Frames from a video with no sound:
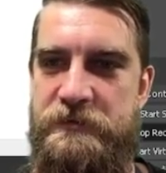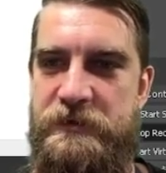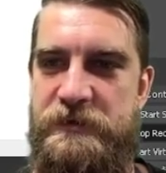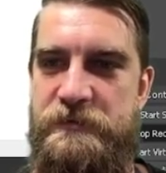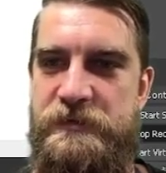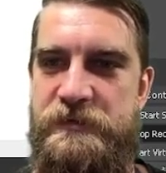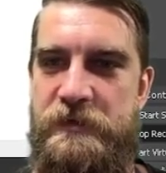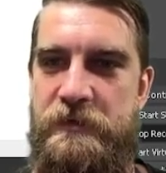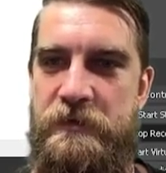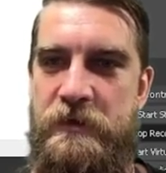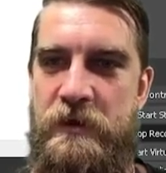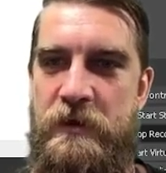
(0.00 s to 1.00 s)
So this was
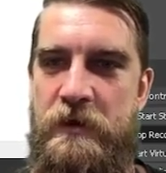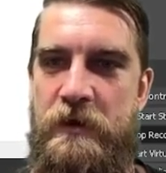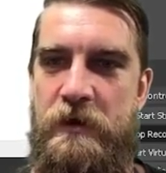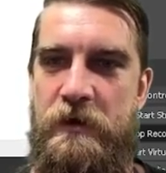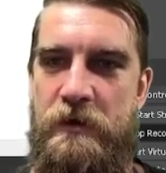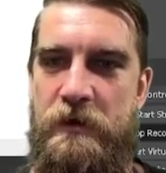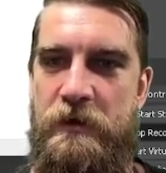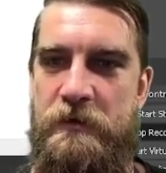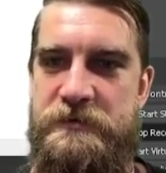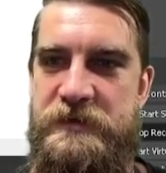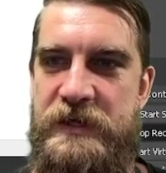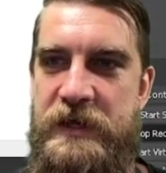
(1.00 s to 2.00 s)
our
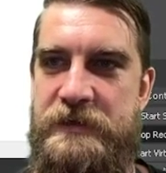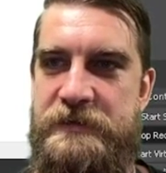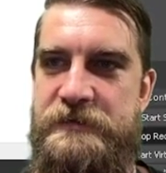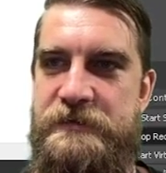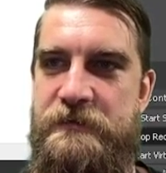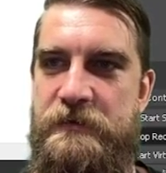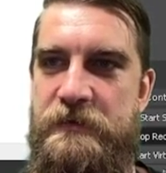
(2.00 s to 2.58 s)
dates